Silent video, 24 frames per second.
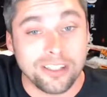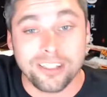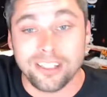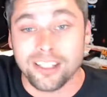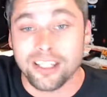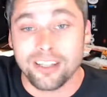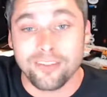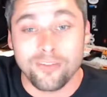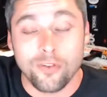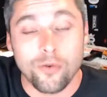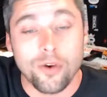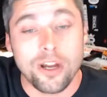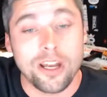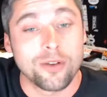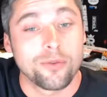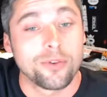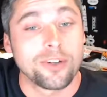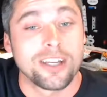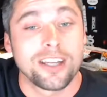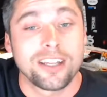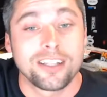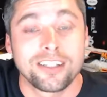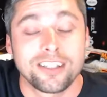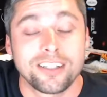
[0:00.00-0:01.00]
the giveaway
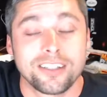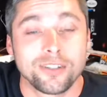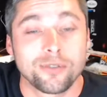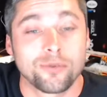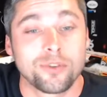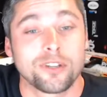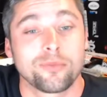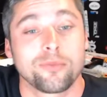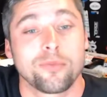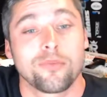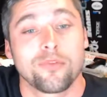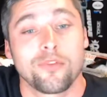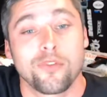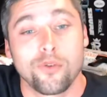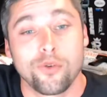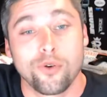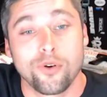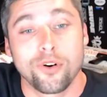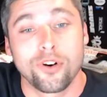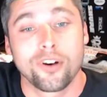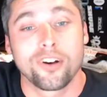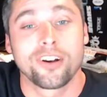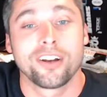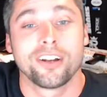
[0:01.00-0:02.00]
we had done the week
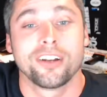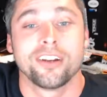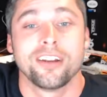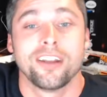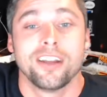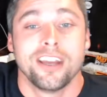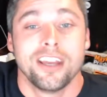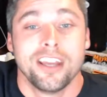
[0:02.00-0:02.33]
before, and